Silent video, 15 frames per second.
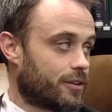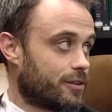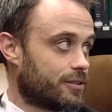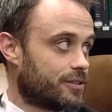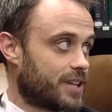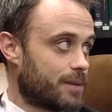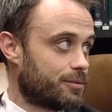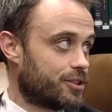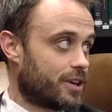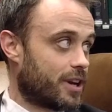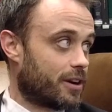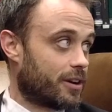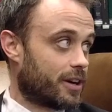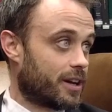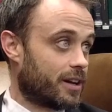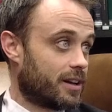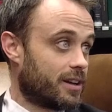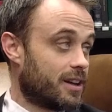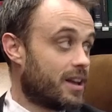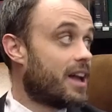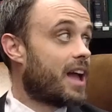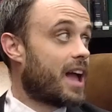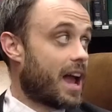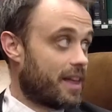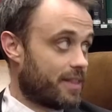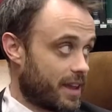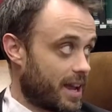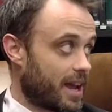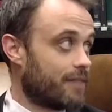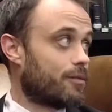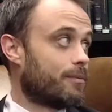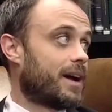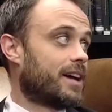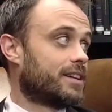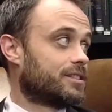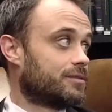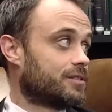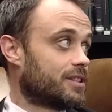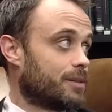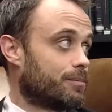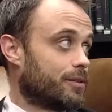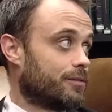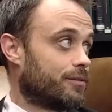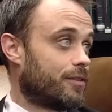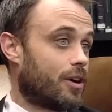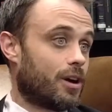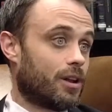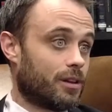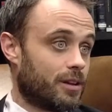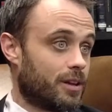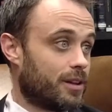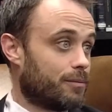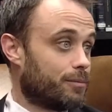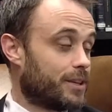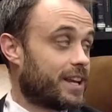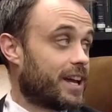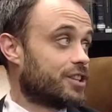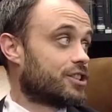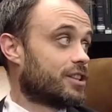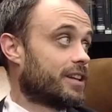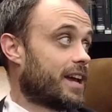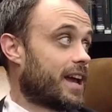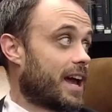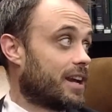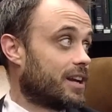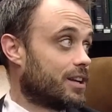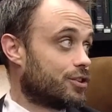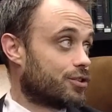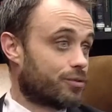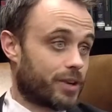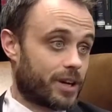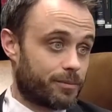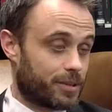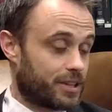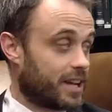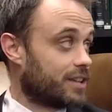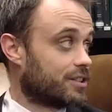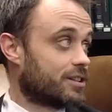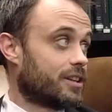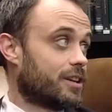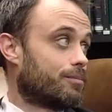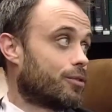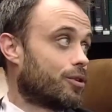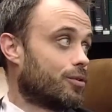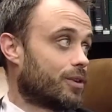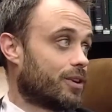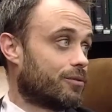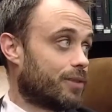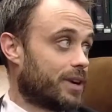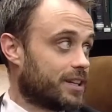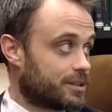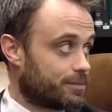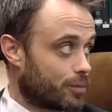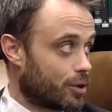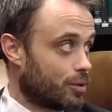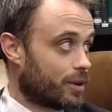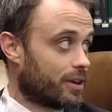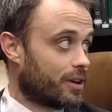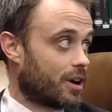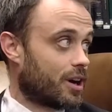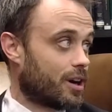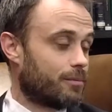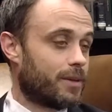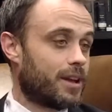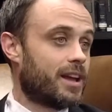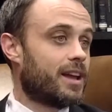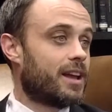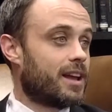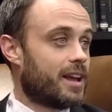of your reception area, and they have a massive slip and fall, potentially a head injury, potentially a broken wrist, broken arm,